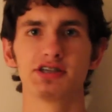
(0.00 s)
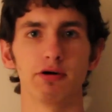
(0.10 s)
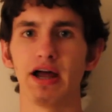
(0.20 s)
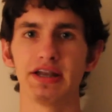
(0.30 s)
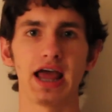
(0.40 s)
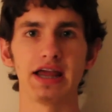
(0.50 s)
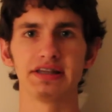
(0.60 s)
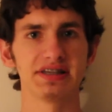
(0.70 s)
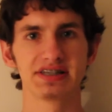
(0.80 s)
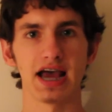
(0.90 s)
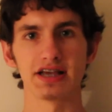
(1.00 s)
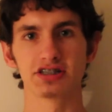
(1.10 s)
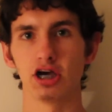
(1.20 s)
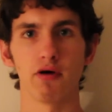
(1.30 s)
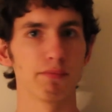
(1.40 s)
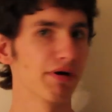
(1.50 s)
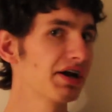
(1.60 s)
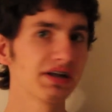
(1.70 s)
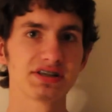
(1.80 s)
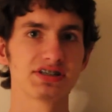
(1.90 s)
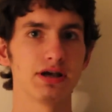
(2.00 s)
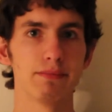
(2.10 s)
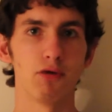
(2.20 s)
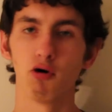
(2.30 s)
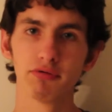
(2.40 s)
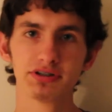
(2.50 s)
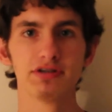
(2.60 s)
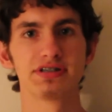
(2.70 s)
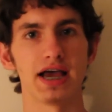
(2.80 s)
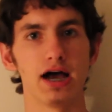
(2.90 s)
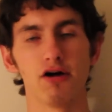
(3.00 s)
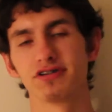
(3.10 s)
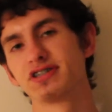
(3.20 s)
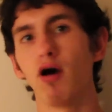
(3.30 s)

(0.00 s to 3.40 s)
So at night these guys go and break into some old dude's house.